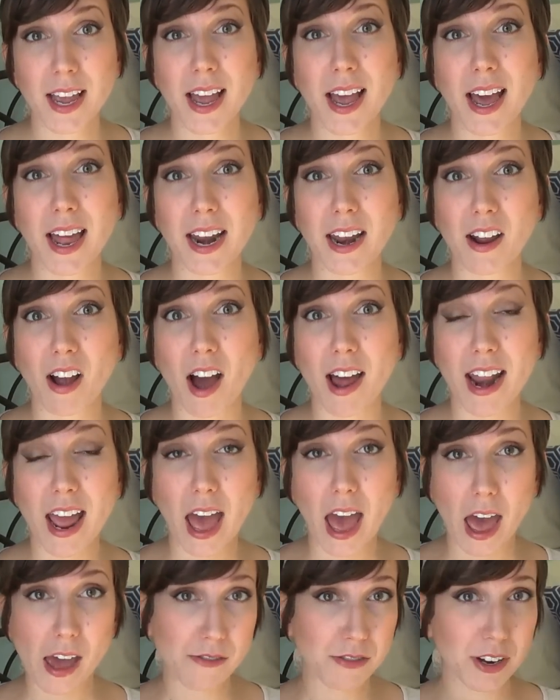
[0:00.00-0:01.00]
and I got
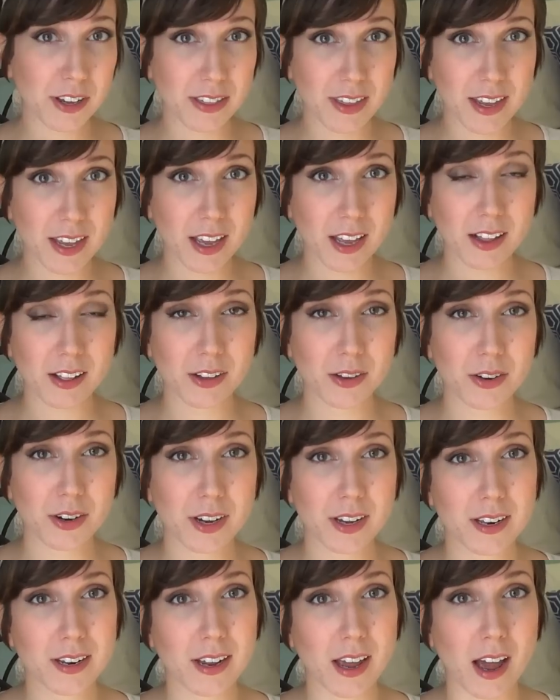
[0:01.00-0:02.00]
everything
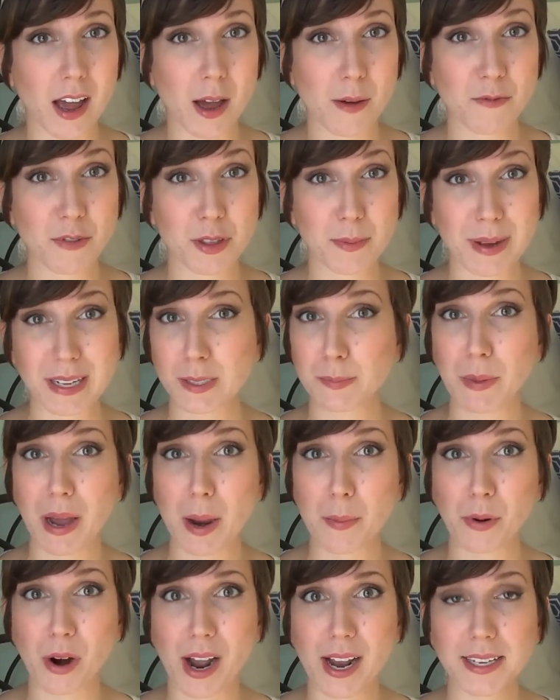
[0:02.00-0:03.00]
included for the Best
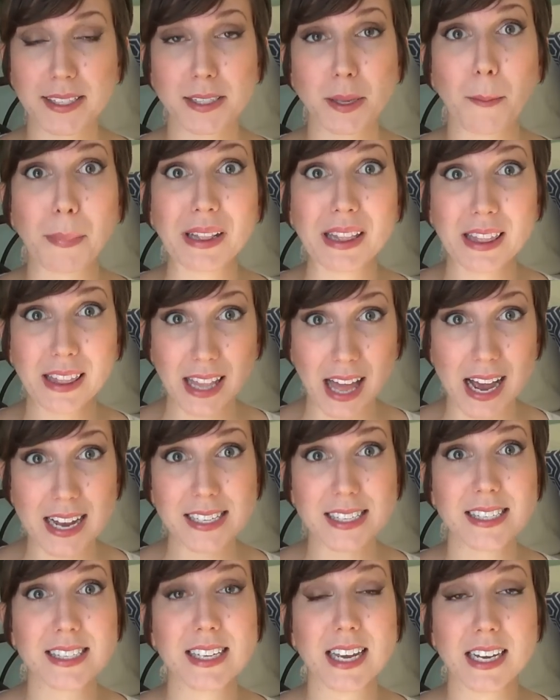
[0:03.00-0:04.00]
Buy price
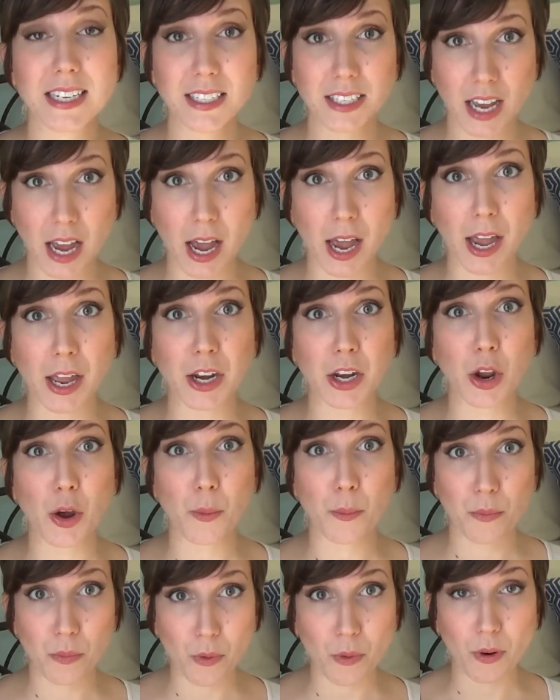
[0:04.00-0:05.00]
plus a ton
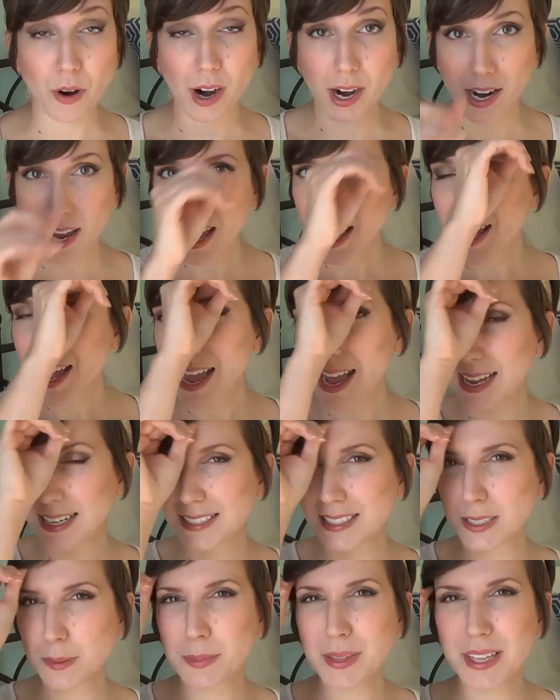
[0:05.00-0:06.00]
more.
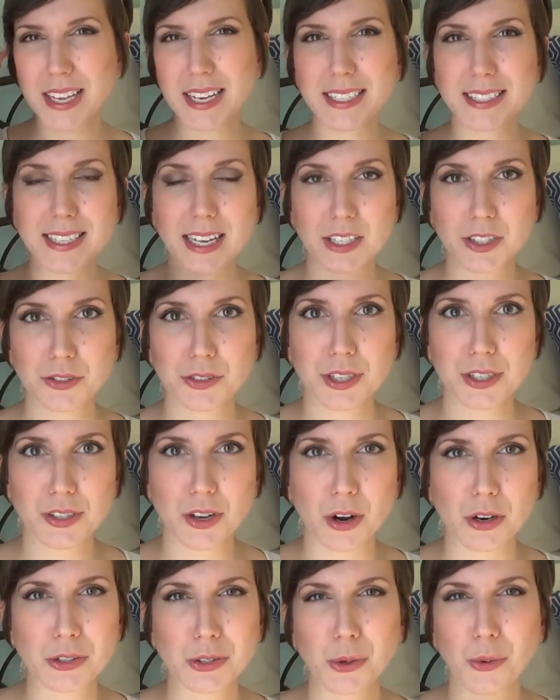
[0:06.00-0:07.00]
And some of the accessories
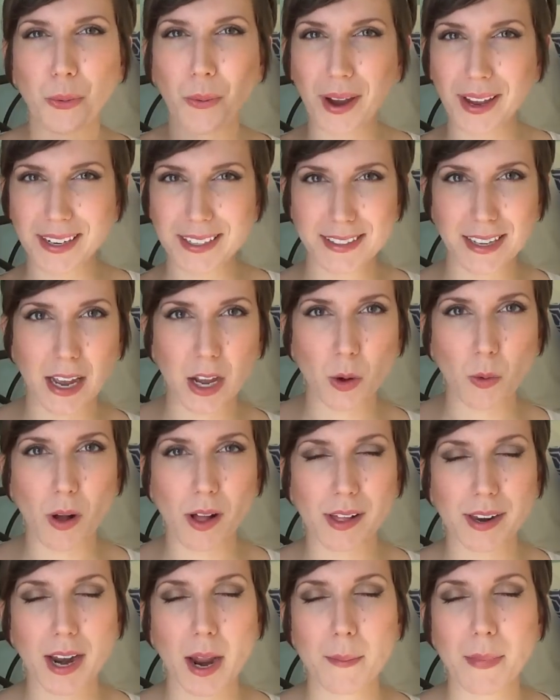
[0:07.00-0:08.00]
aren't quite as high
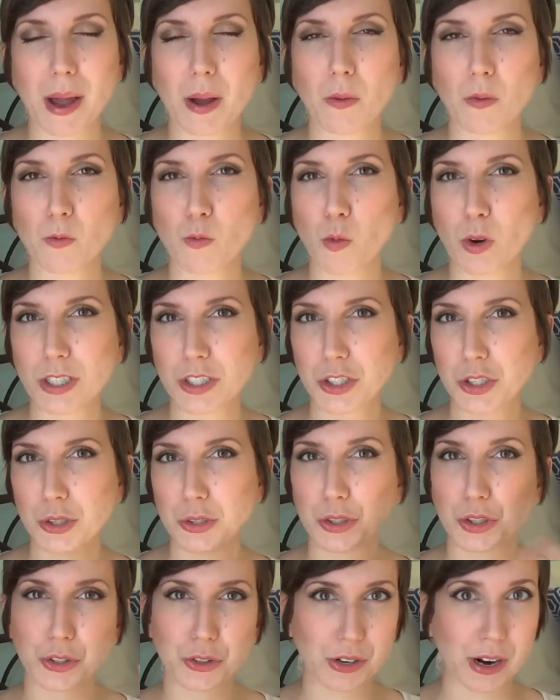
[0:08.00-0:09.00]
quality. I might want to
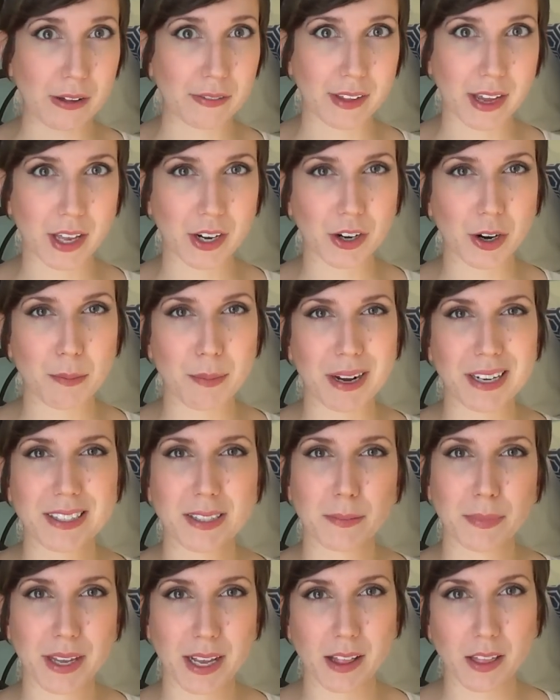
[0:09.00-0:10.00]
turn around later and buy
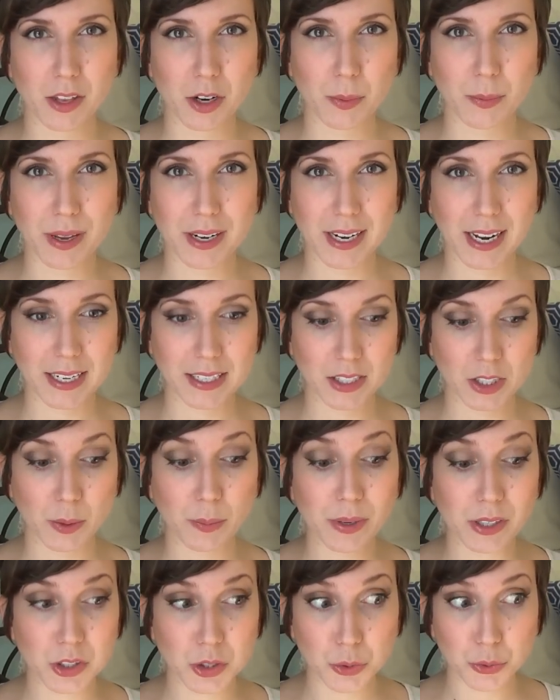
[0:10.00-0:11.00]
something a little bit nicer,
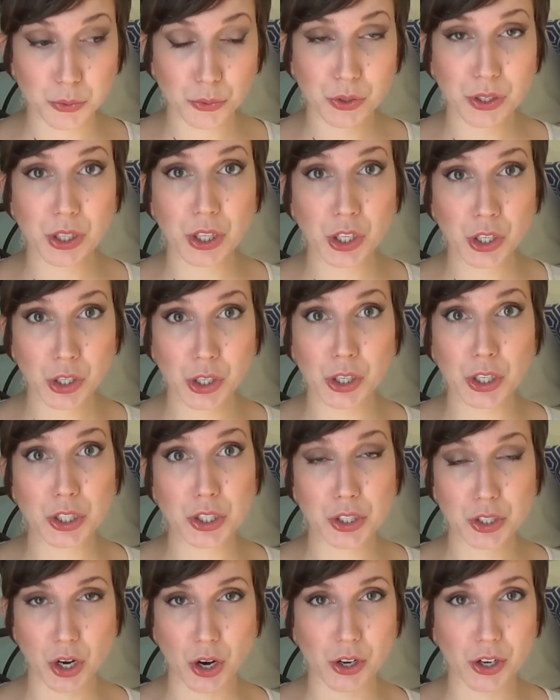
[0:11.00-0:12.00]
but it's a really good
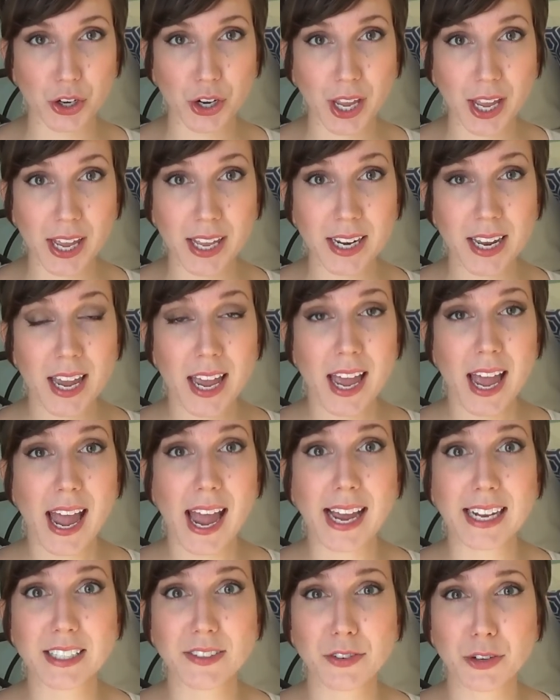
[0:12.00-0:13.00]
starter kit.
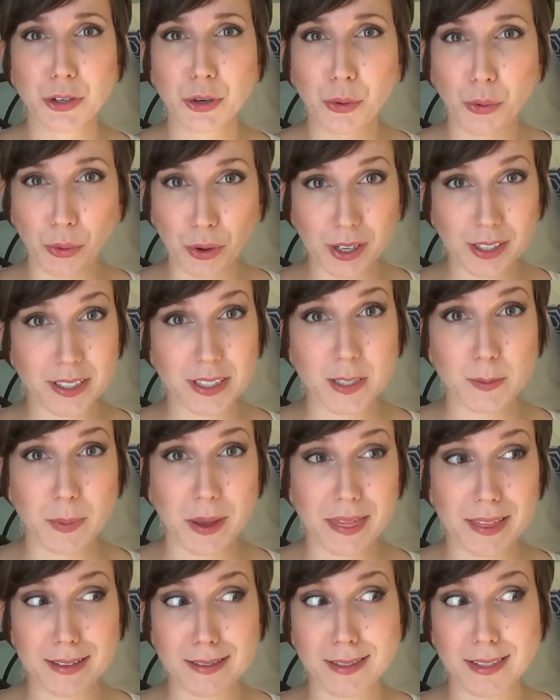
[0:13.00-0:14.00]
And if you're going to
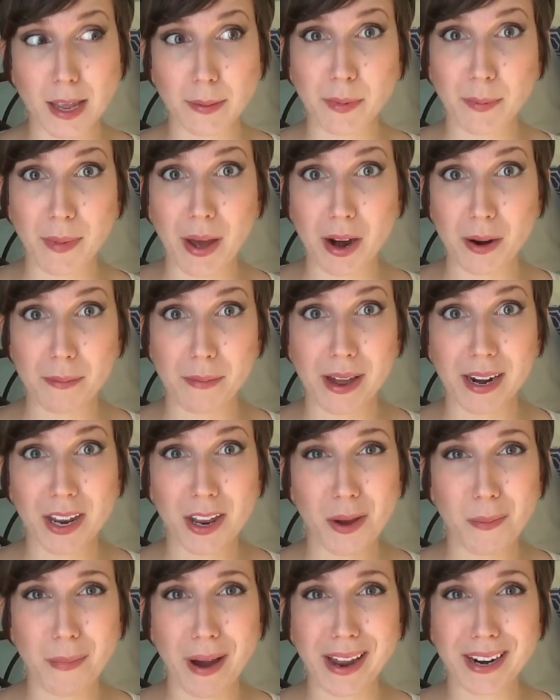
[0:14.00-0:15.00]
spend the same amount of
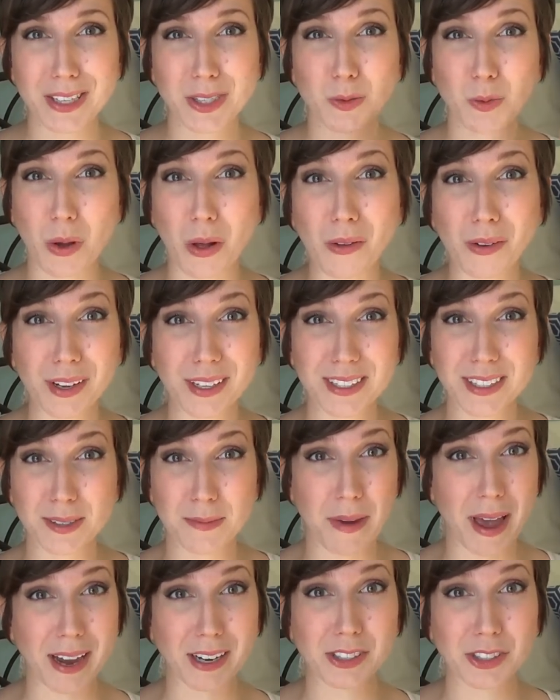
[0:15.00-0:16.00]
money, you might as well get
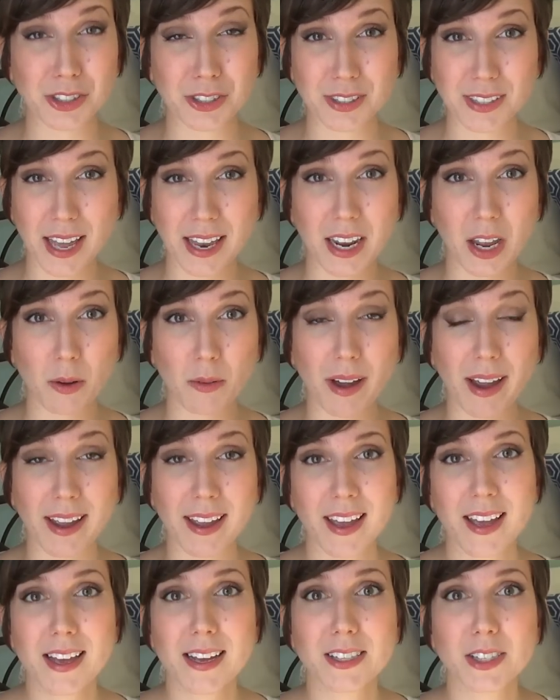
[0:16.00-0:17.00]
some extras anyway.
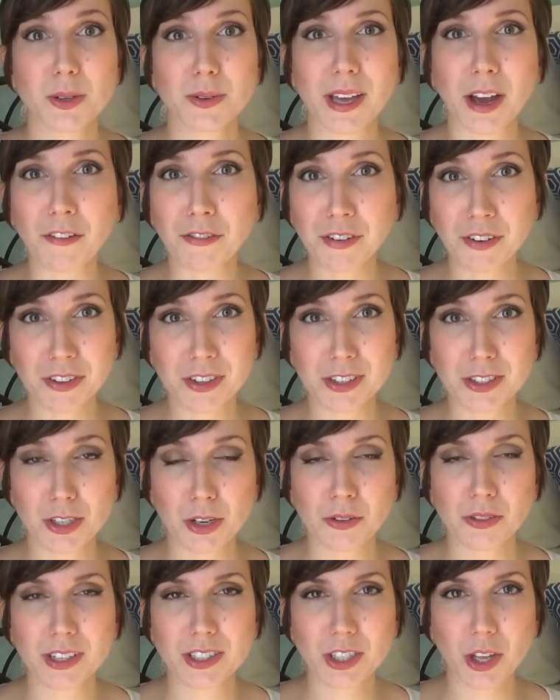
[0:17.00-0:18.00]
So without further
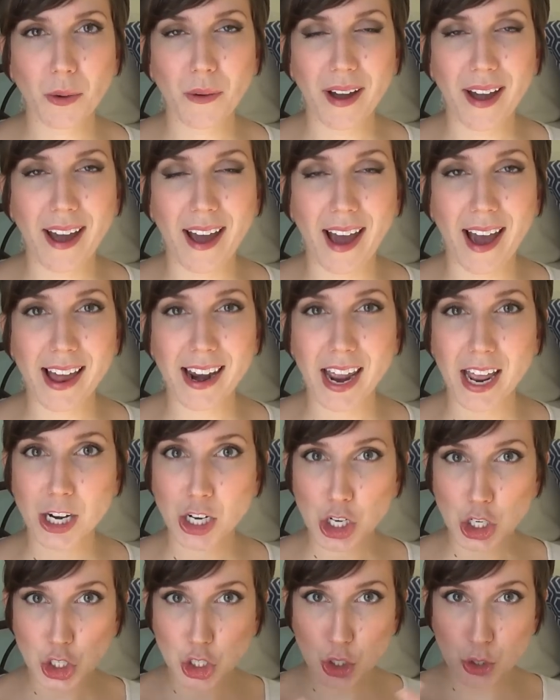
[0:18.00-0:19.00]
ado, let's go ahead
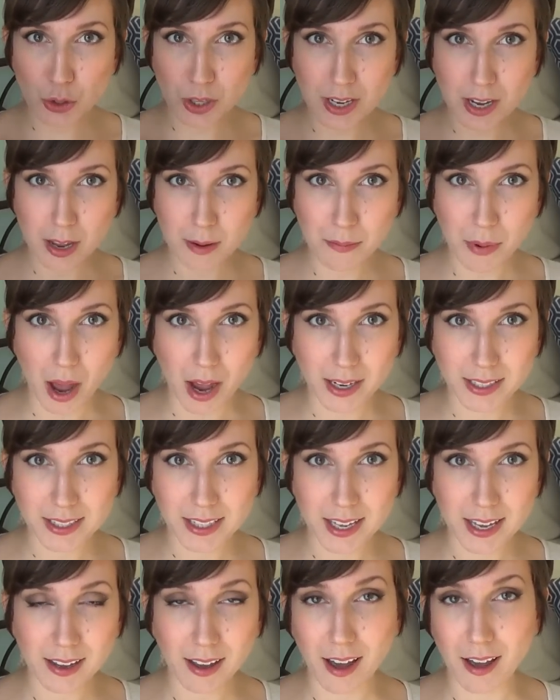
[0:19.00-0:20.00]
and do the
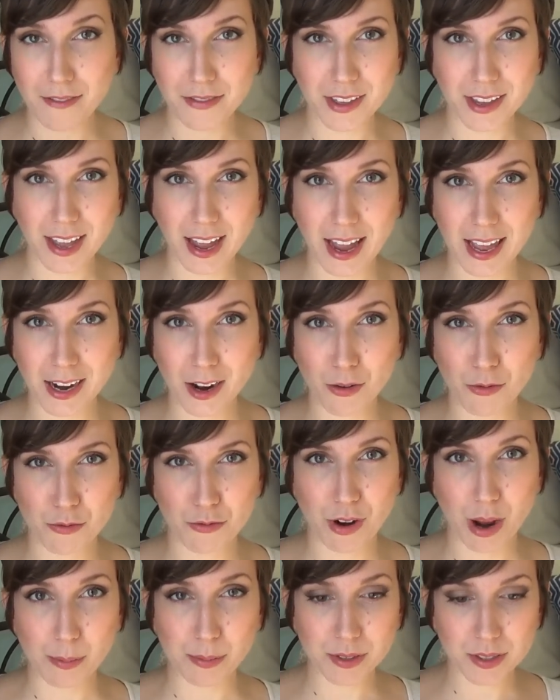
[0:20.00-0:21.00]
unboxing of the Canon
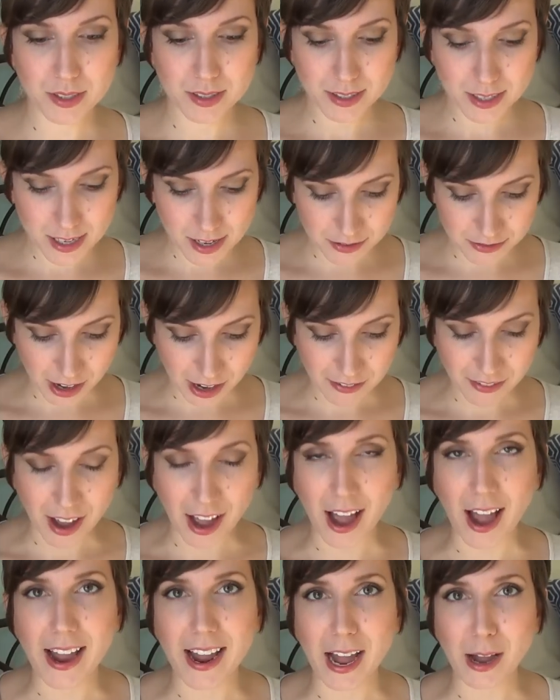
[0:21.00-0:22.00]
Rebel T5i.
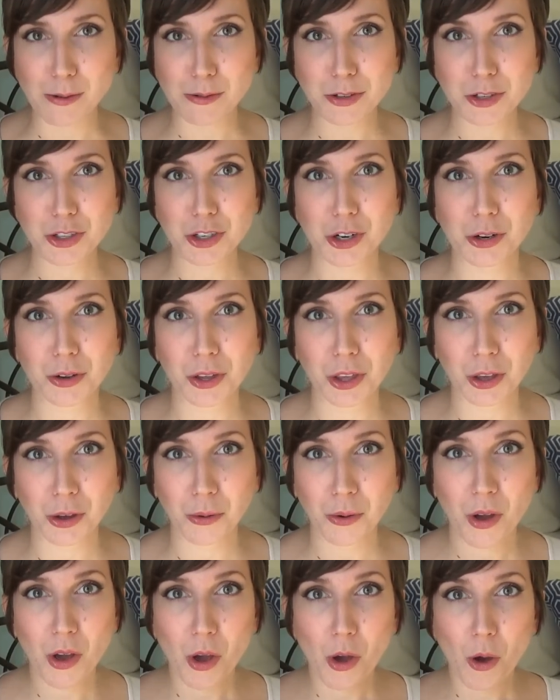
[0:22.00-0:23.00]
I will show you